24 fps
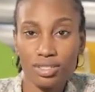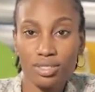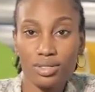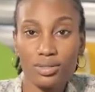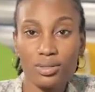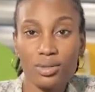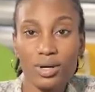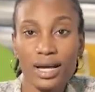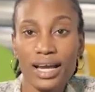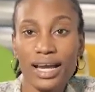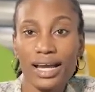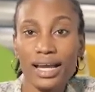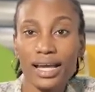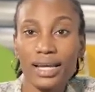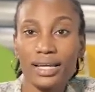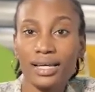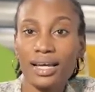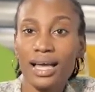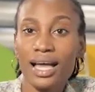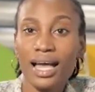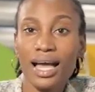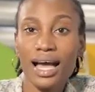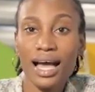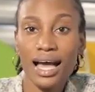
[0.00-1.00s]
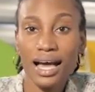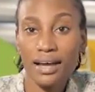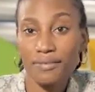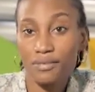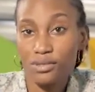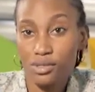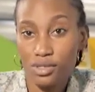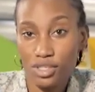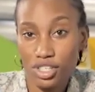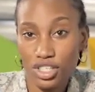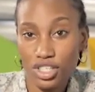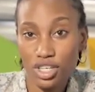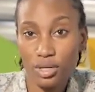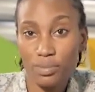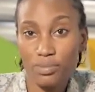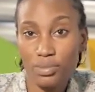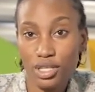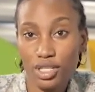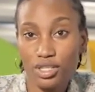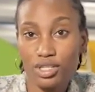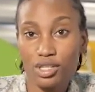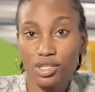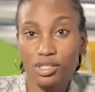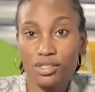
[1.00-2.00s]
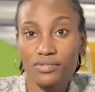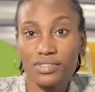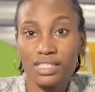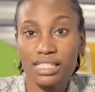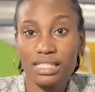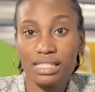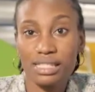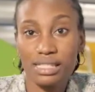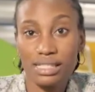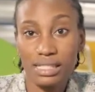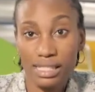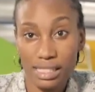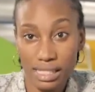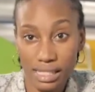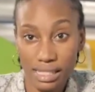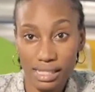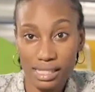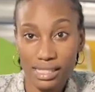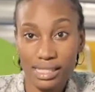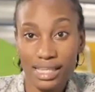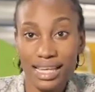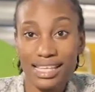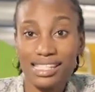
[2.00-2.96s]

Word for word: Do I have to share pictures of the deceased,